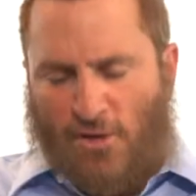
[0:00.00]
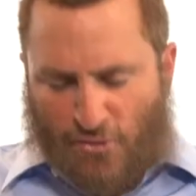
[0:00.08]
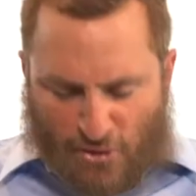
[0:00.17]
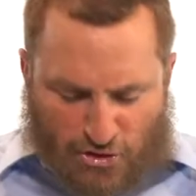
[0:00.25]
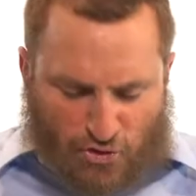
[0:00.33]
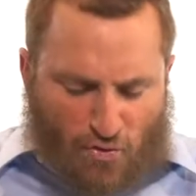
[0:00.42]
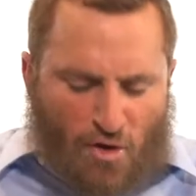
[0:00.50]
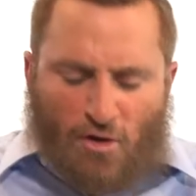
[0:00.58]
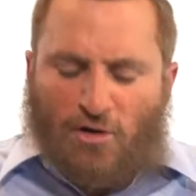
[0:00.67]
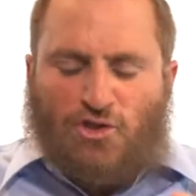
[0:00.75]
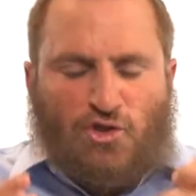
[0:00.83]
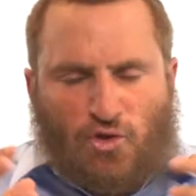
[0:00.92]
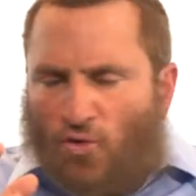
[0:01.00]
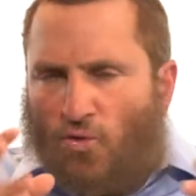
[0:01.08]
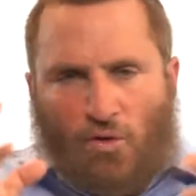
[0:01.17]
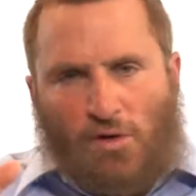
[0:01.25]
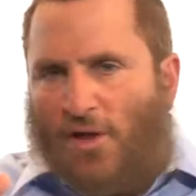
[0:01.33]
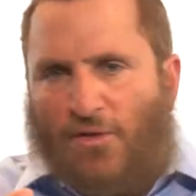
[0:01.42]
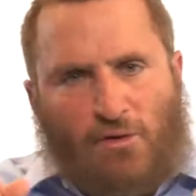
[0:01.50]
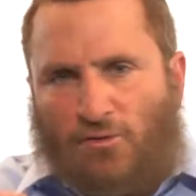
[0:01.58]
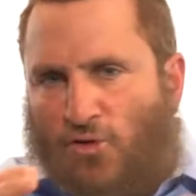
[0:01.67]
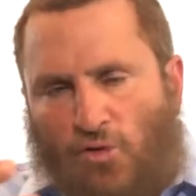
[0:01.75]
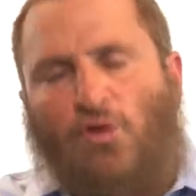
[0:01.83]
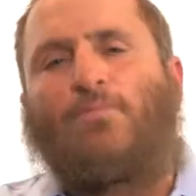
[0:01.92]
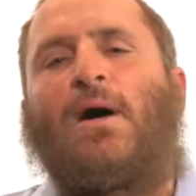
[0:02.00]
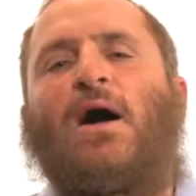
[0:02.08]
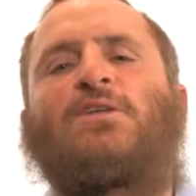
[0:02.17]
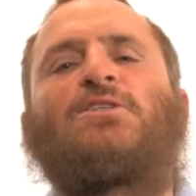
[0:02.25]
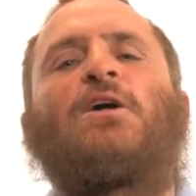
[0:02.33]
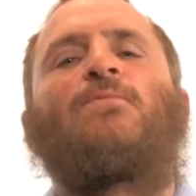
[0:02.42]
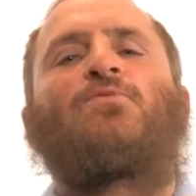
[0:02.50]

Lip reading: the strongest tool in their toolbox